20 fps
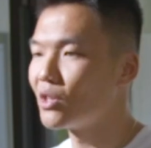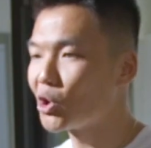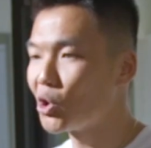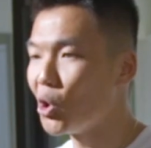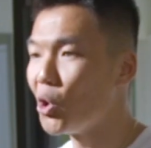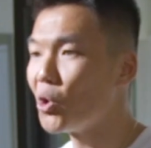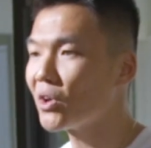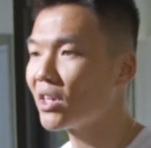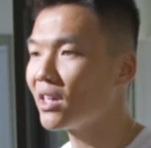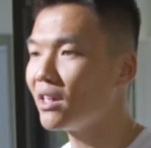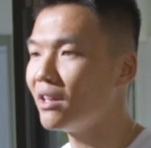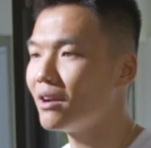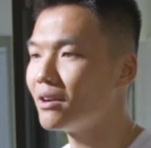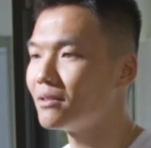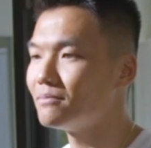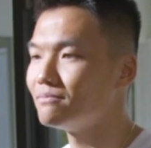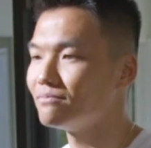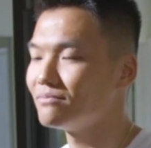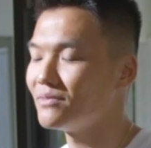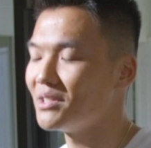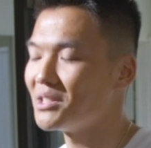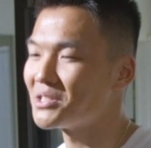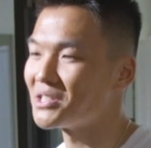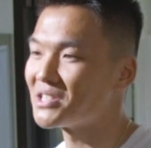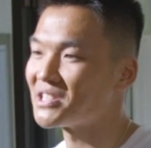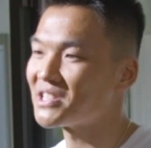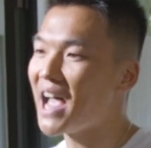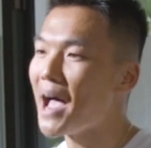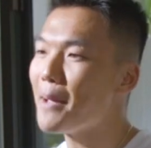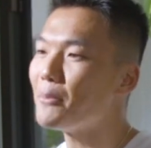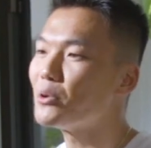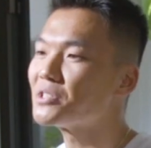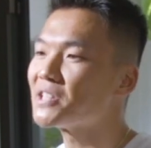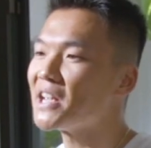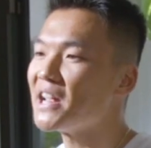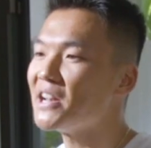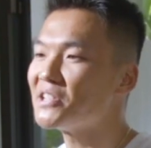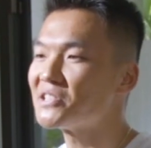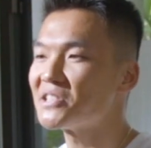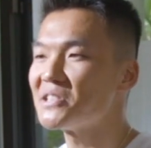The goal here is to
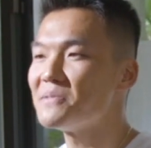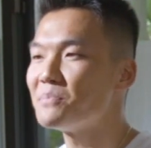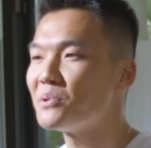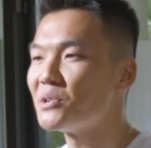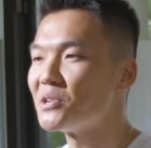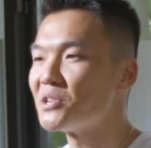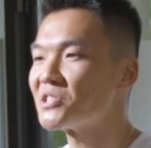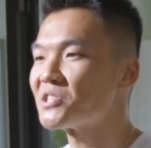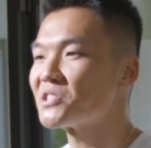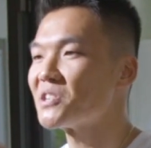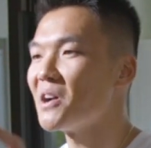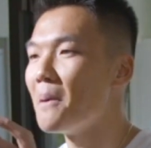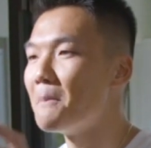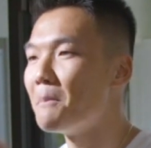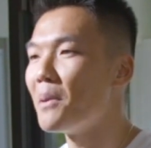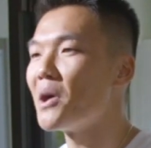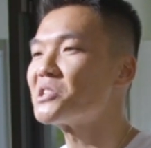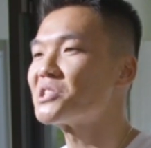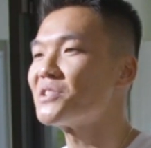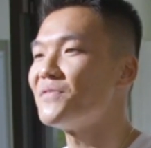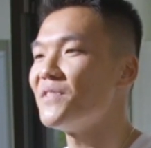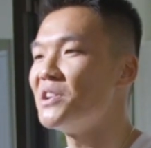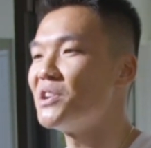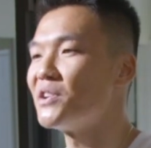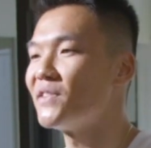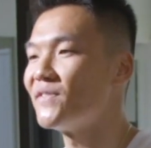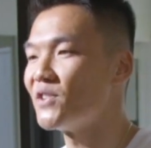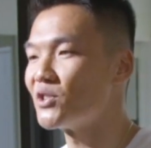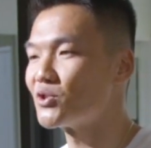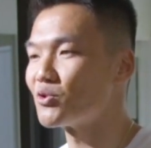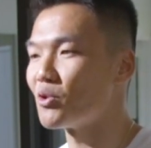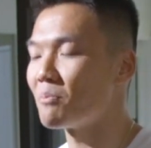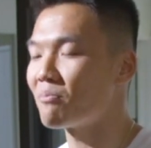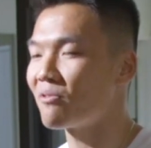simultaneously push a bunch of individual